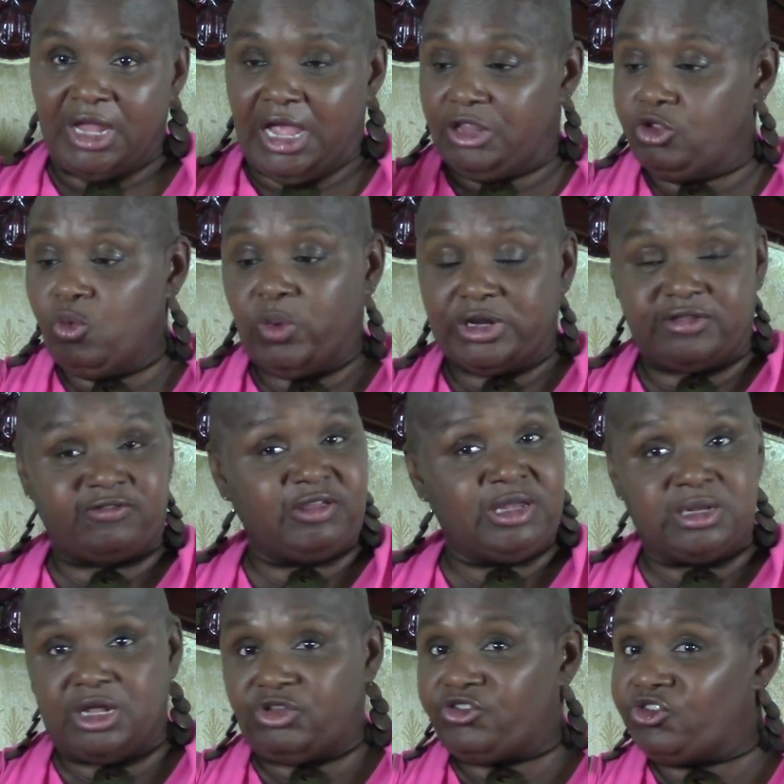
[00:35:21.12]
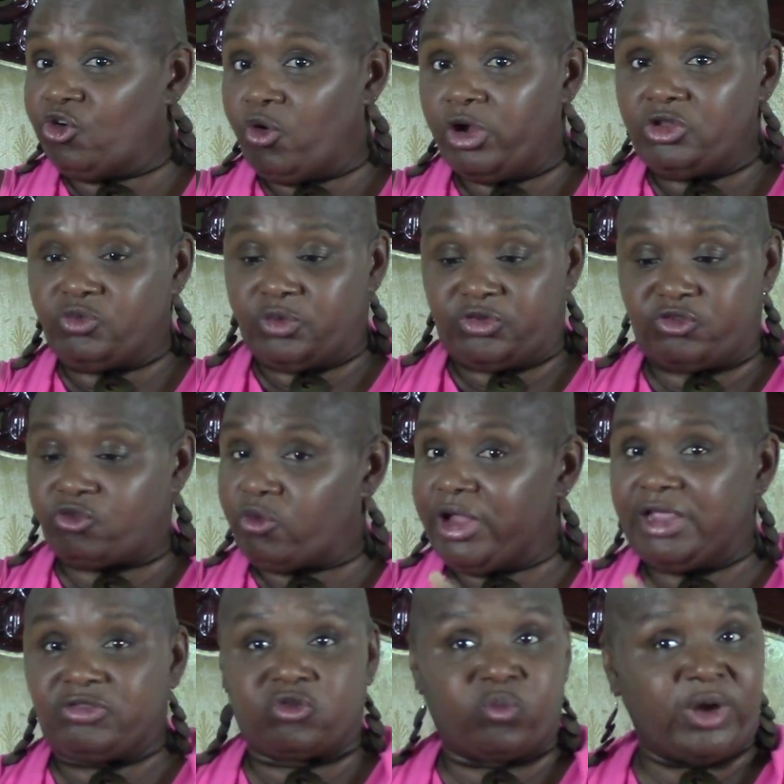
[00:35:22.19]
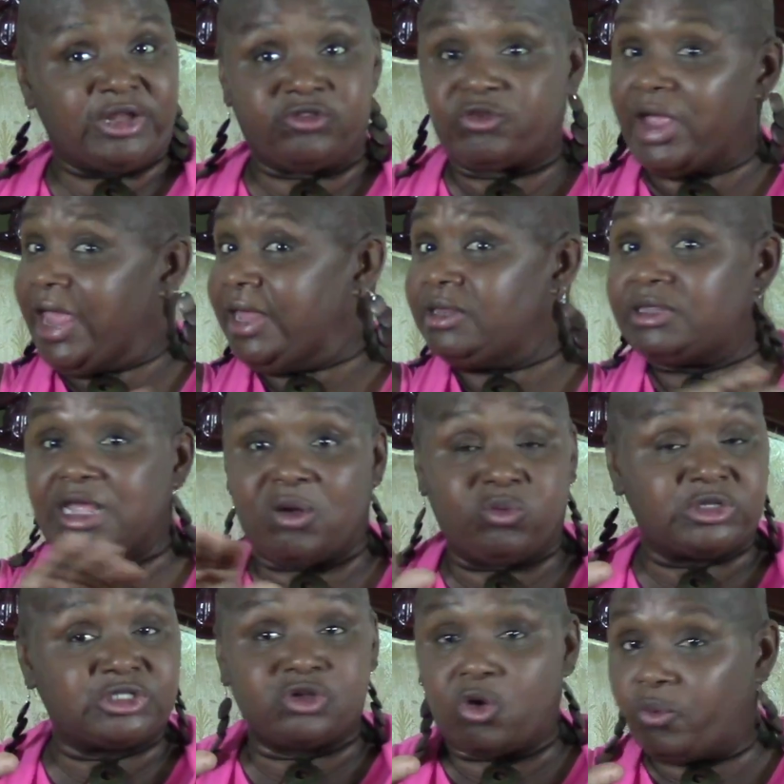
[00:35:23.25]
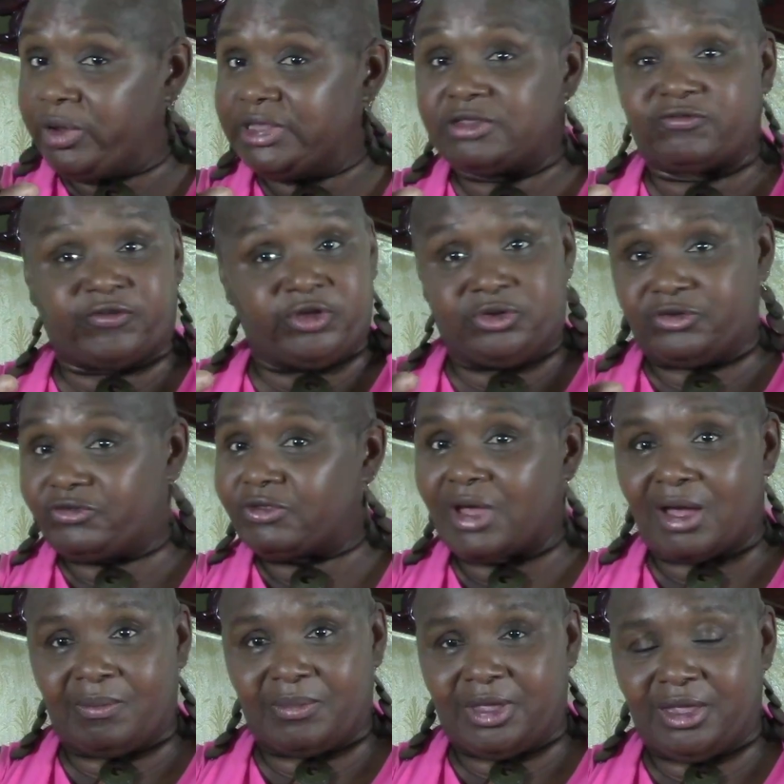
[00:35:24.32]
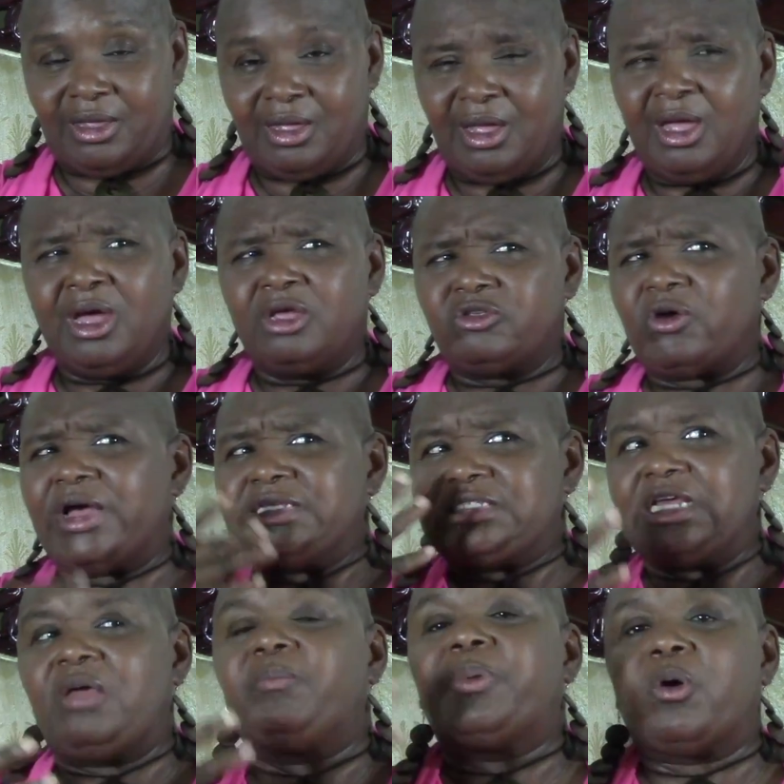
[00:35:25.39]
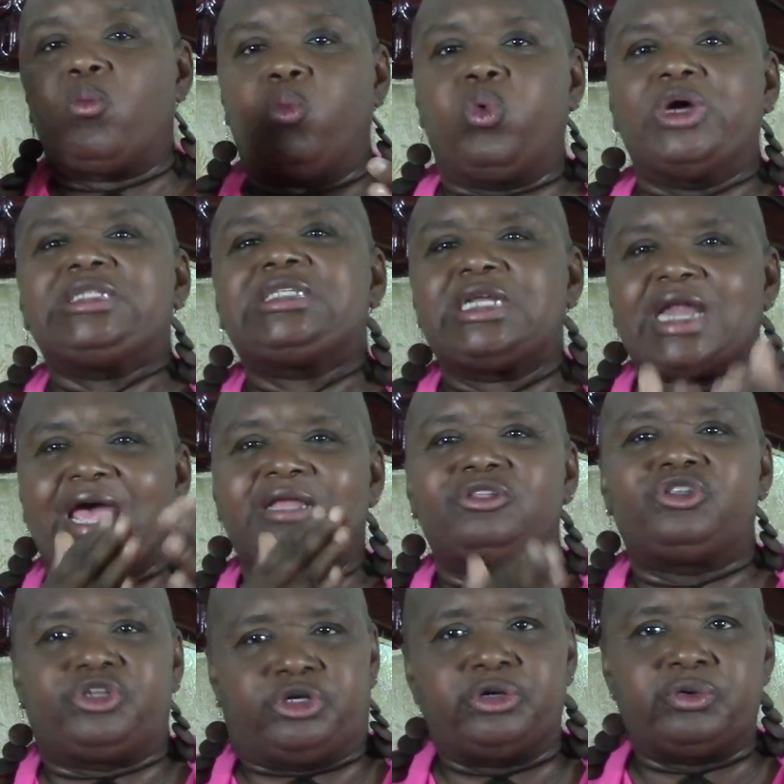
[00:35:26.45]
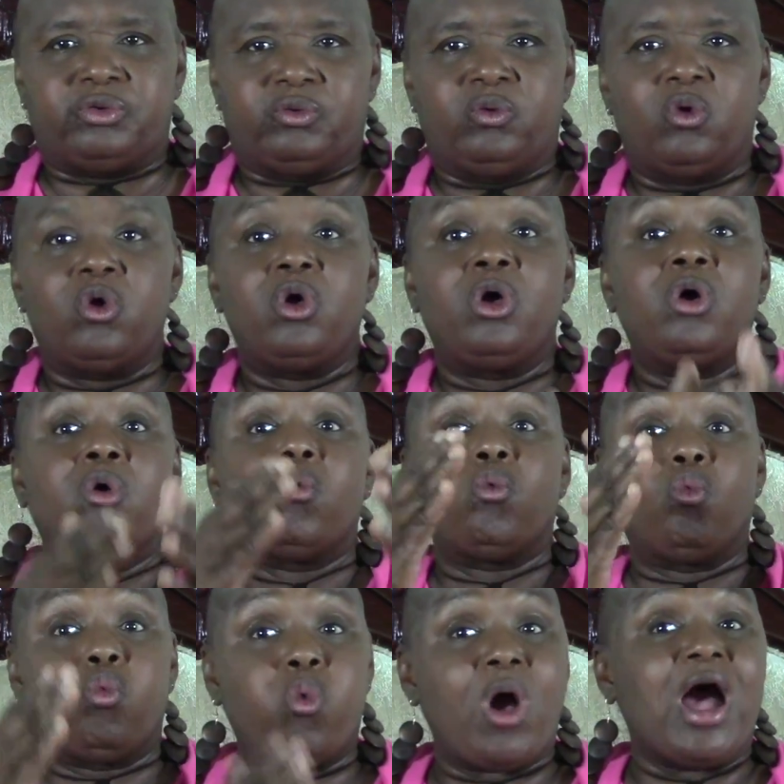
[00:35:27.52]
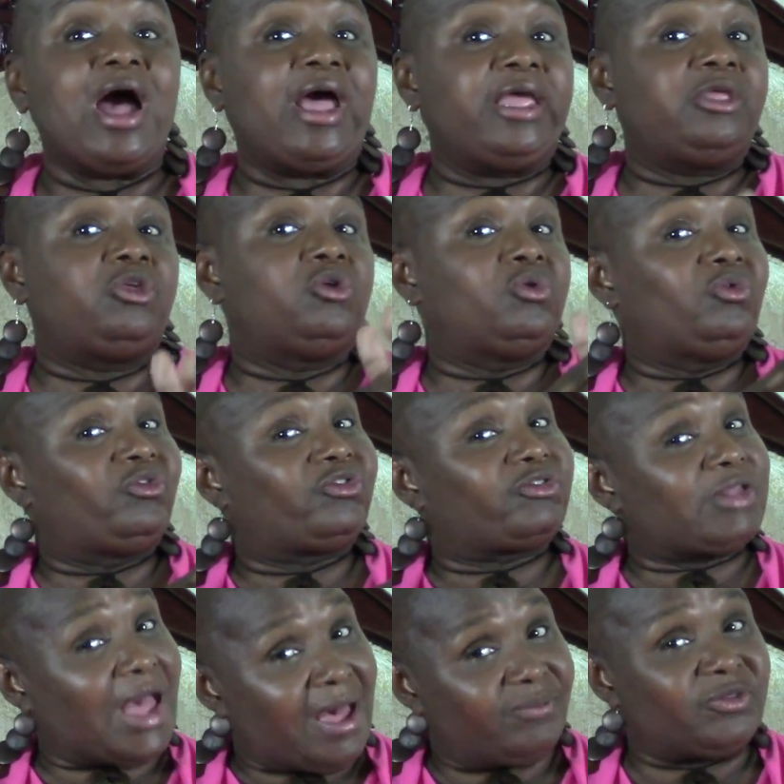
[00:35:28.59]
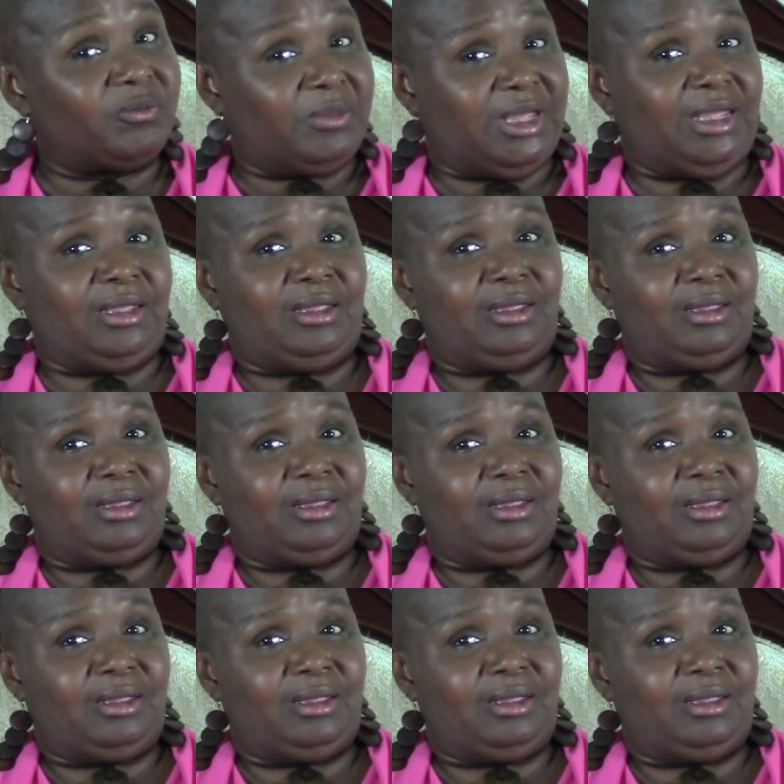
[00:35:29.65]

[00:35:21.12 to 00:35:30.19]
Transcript: And you would have seen the insurance was straight, the registration, there was no reason for you to stop me. So I said, but what did I do? Why you stopped me?